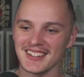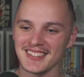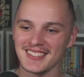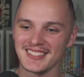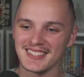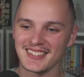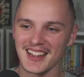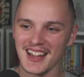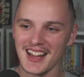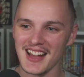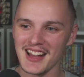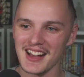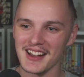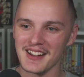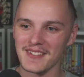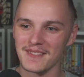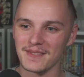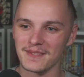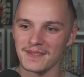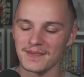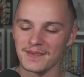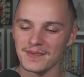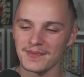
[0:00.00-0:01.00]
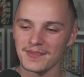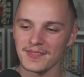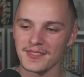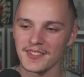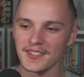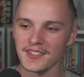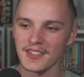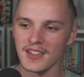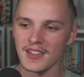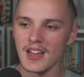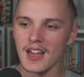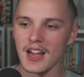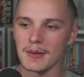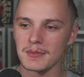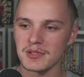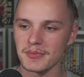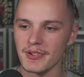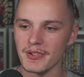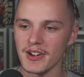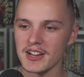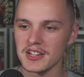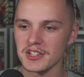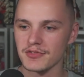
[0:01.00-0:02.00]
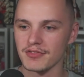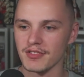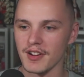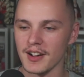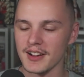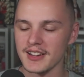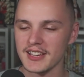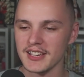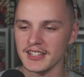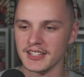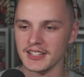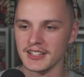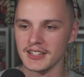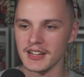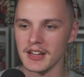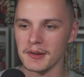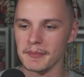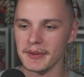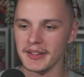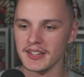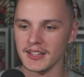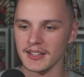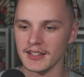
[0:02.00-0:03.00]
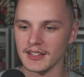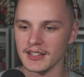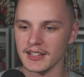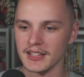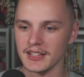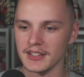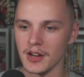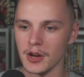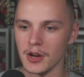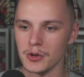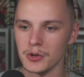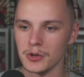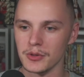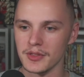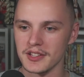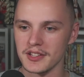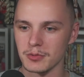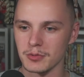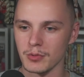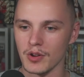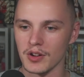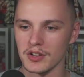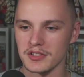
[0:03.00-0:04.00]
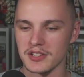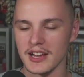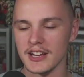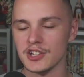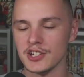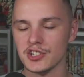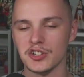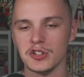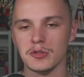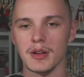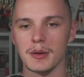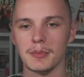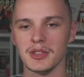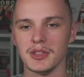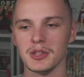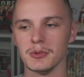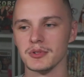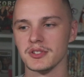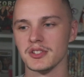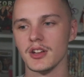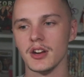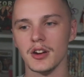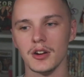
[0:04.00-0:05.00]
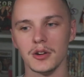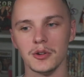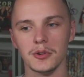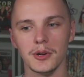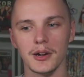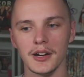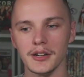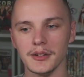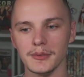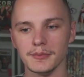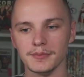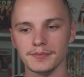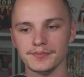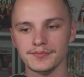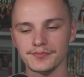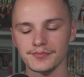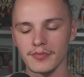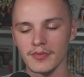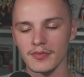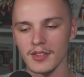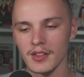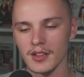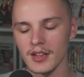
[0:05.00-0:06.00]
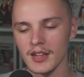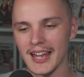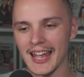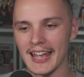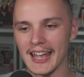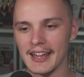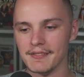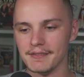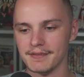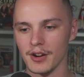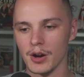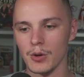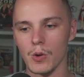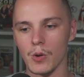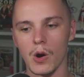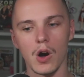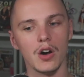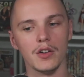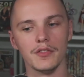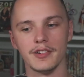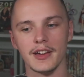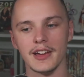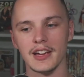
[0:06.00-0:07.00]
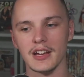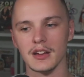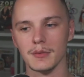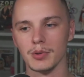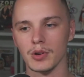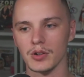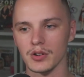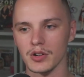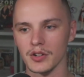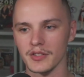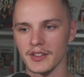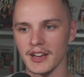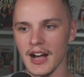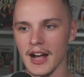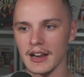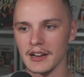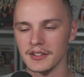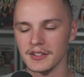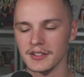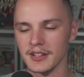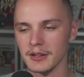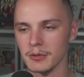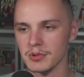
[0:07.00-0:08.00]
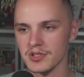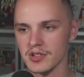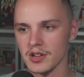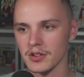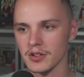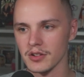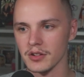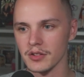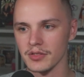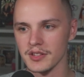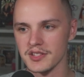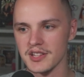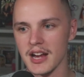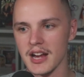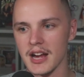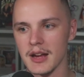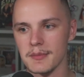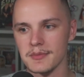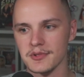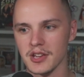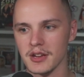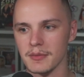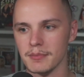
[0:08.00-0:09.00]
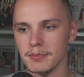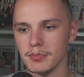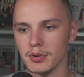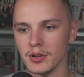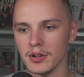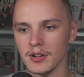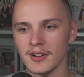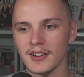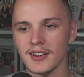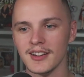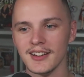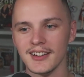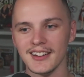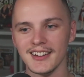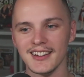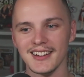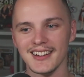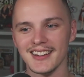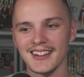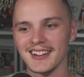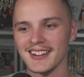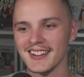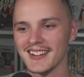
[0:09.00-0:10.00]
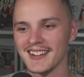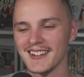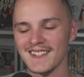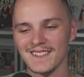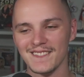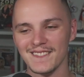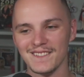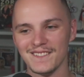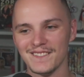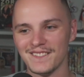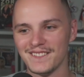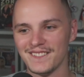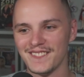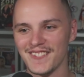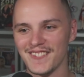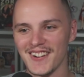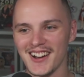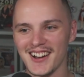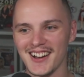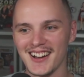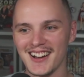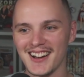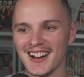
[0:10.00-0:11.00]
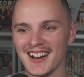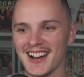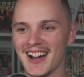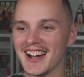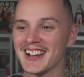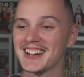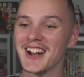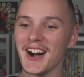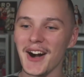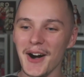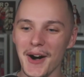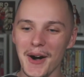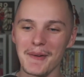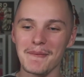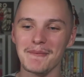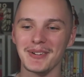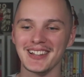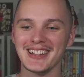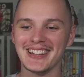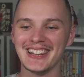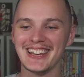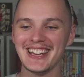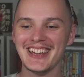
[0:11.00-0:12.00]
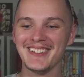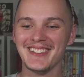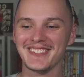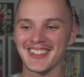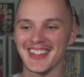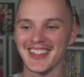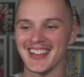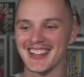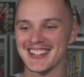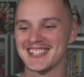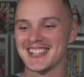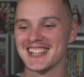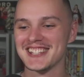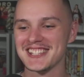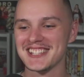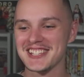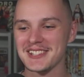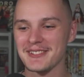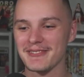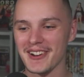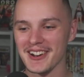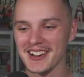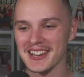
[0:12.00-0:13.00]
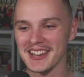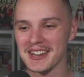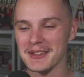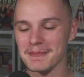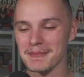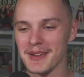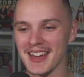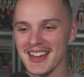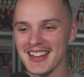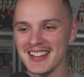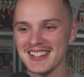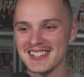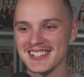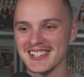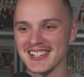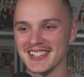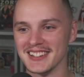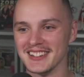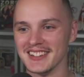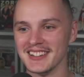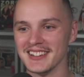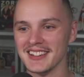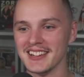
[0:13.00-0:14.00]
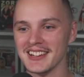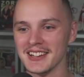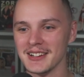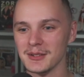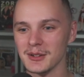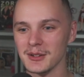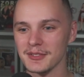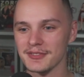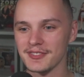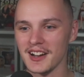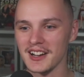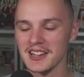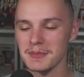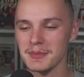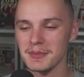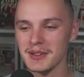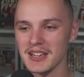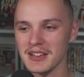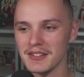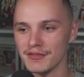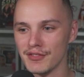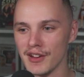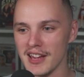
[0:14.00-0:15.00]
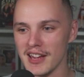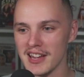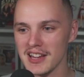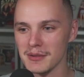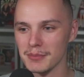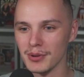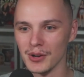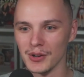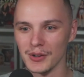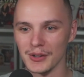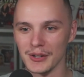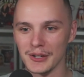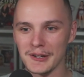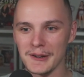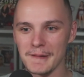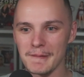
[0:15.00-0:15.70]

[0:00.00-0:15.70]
Damn. I'm surprised Franky didn't immediately know who this was. I assume maybe there was no info on Vegapunk on the island he was on the time skip, but... Ah, I can't believe this. This is fucking amazing. We're finally meeting Vegapunk.